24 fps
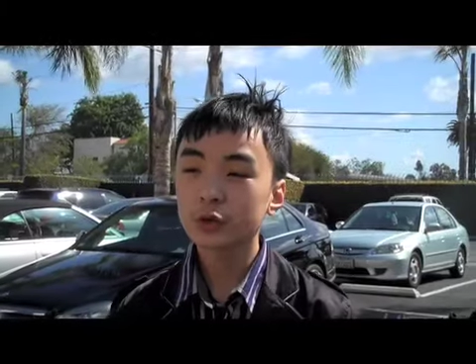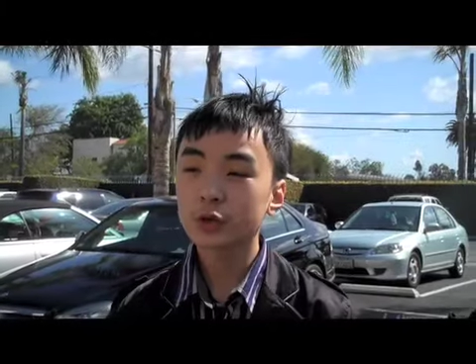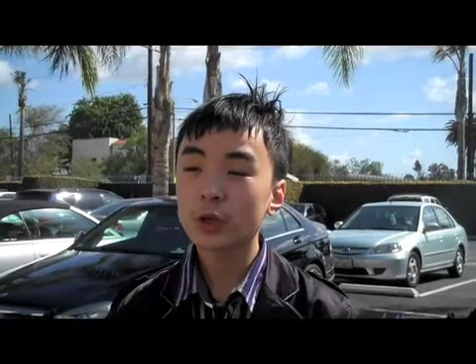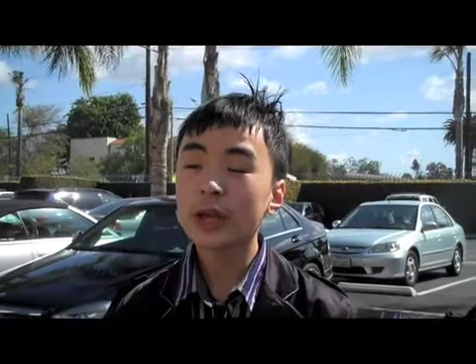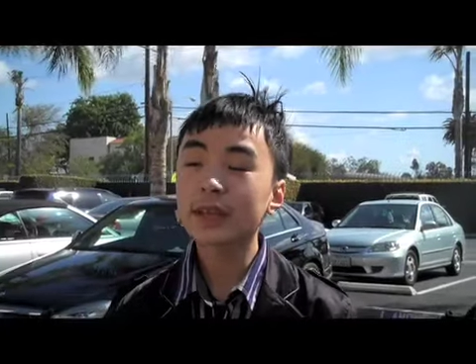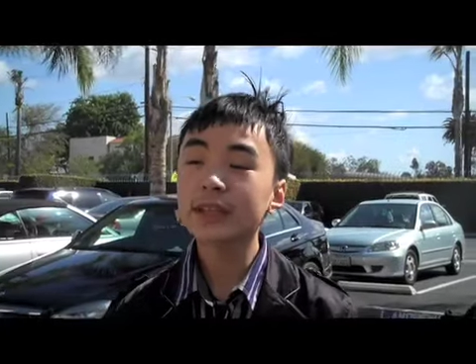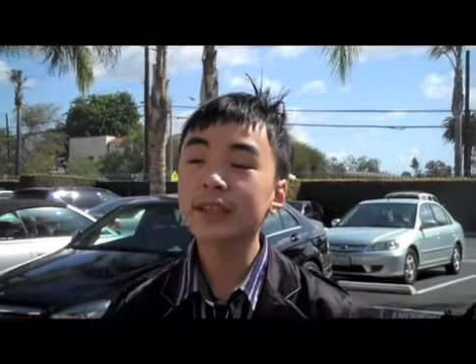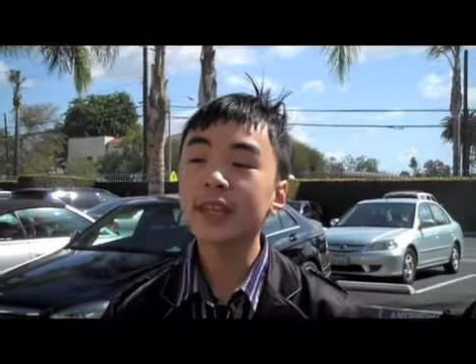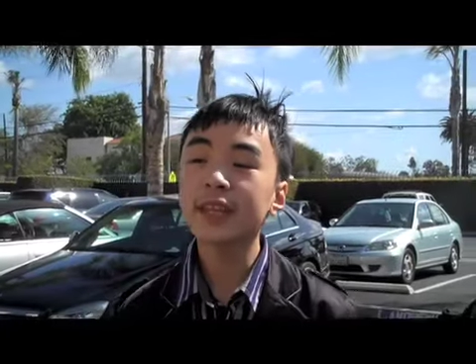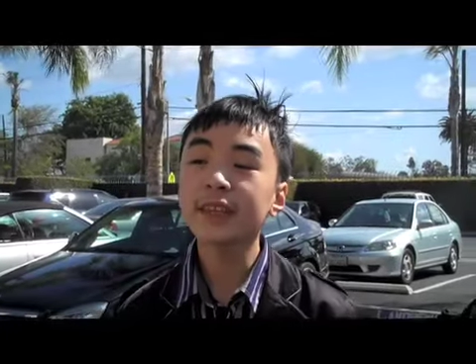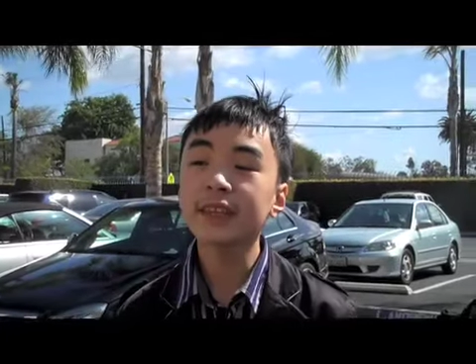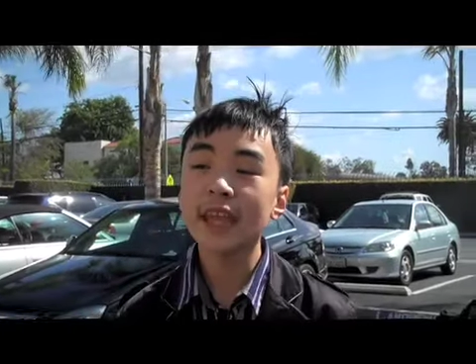
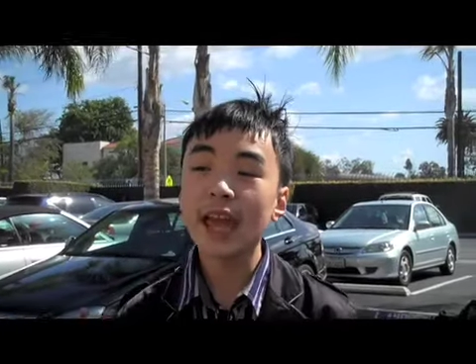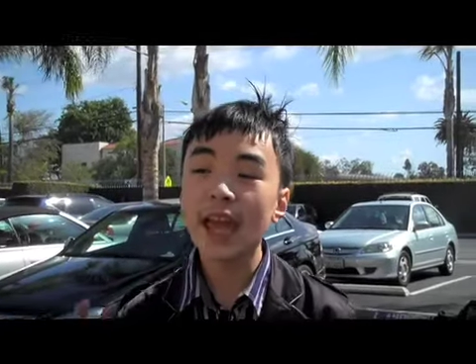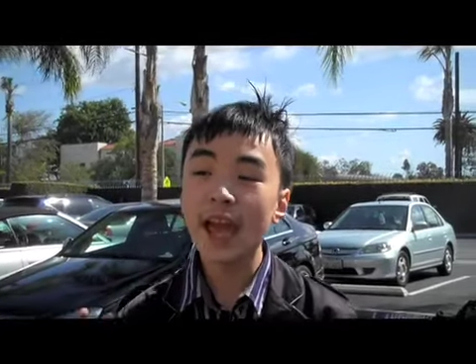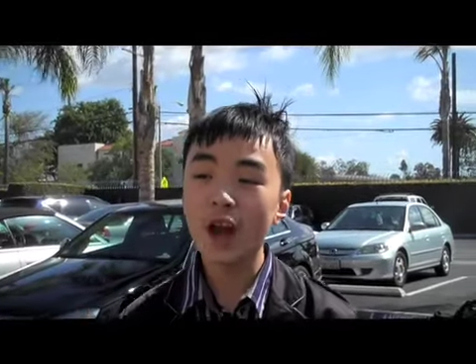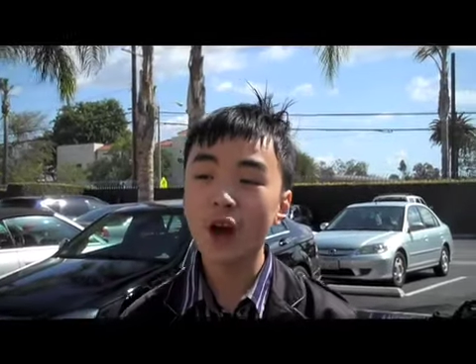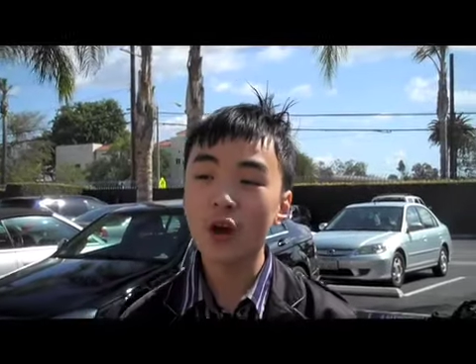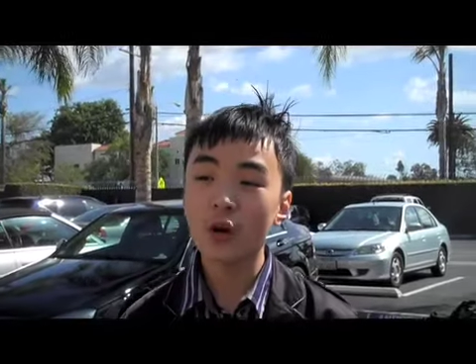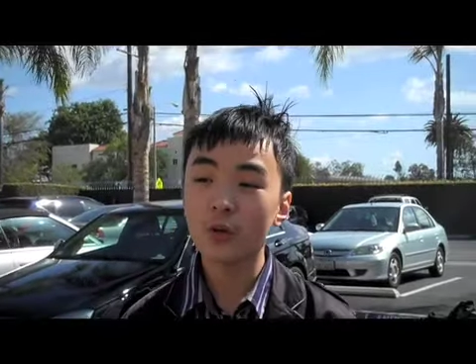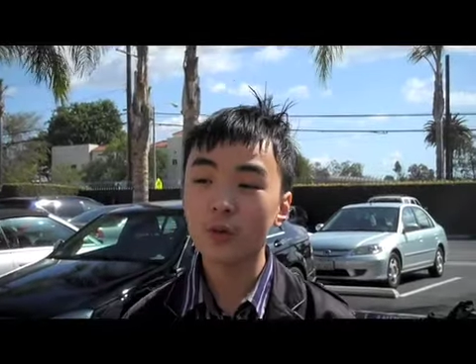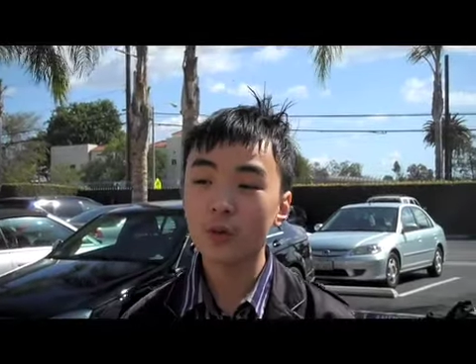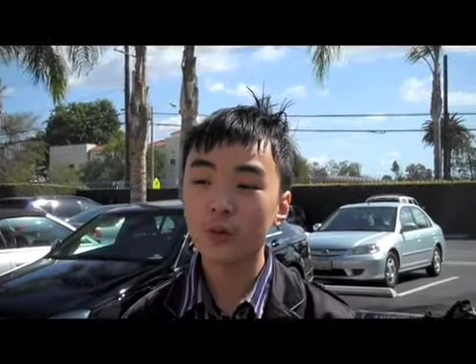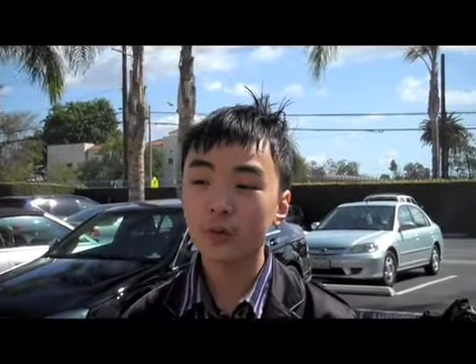
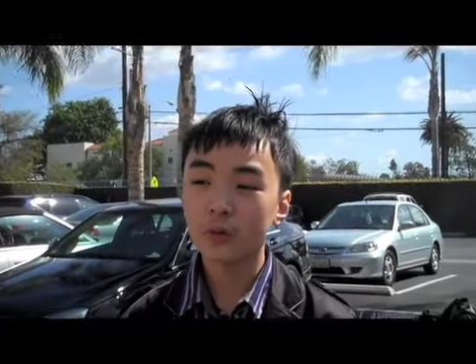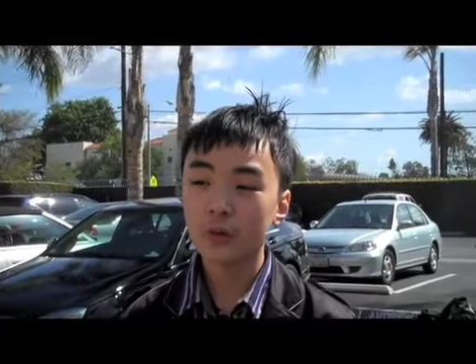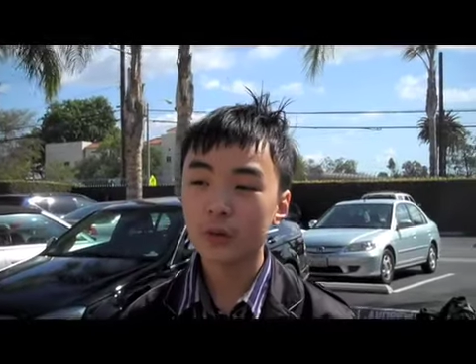Chinatown.